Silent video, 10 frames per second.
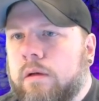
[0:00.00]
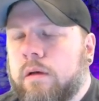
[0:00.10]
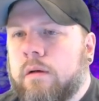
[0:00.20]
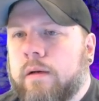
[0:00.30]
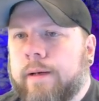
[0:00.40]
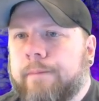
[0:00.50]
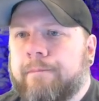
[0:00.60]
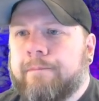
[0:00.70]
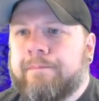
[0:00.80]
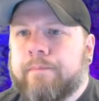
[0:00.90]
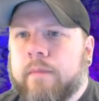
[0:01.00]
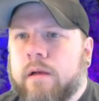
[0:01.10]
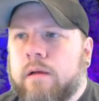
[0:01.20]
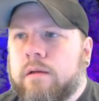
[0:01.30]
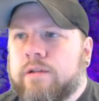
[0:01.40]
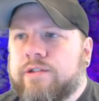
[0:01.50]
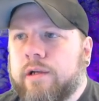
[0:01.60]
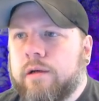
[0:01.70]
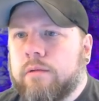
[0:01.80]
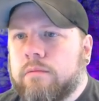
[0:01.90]
Okay.
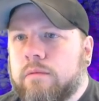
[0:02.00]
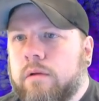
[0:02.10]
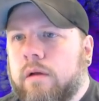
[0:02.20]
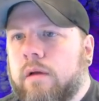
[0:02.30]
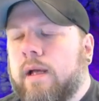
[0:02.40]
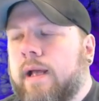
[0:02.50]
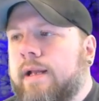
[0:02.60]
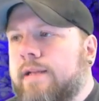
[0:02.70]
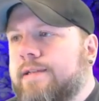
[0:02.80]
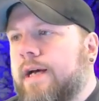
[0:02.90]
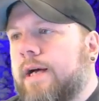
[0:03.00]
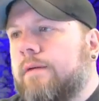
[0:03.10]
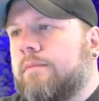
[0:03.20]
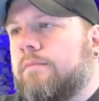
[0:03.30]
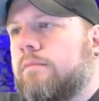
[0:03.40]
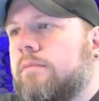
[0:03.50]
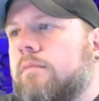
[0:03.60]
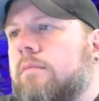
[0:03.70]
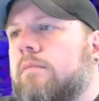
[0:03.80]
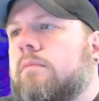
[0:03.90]
So anytime
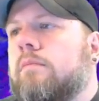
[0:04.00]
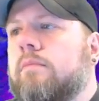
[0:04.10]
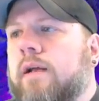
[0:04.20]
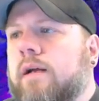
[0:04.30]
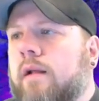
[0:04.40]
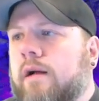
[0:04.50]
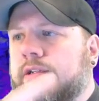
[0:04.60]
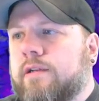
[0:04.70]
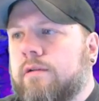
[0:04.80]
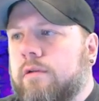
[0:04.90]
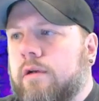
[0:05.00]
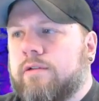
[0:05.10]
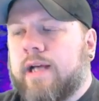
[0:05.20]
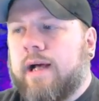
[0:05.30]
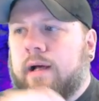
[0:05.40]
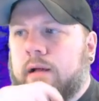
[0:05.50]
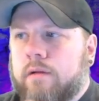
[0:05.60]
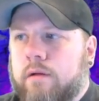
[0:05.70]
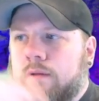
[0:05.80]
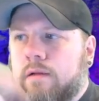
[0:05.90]
that clock signal goes high
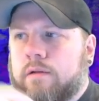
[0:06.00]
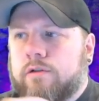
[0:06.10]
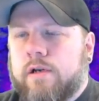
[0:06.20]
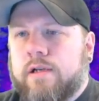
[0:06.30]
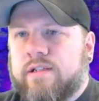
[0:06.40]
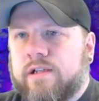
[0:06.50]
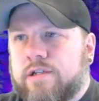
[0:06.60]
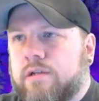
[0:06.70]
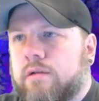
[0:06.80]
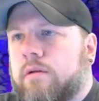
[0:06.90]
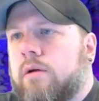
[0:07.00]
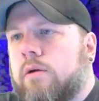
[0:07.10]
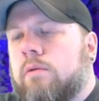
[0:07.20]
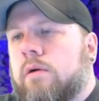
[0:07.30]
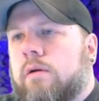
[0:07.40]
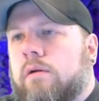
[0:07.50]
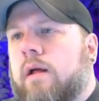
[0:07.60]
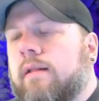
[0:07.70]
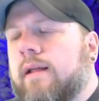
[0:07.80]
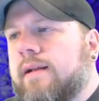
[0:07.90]
on that little transition, we're going to
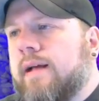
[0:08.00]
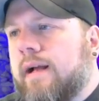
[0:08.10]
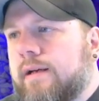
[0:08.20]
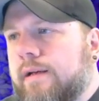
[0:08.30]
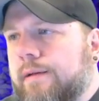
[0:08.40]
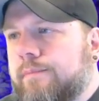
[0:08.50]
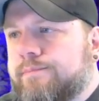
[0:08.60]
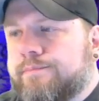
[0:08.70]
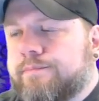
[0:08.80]
clock that data in.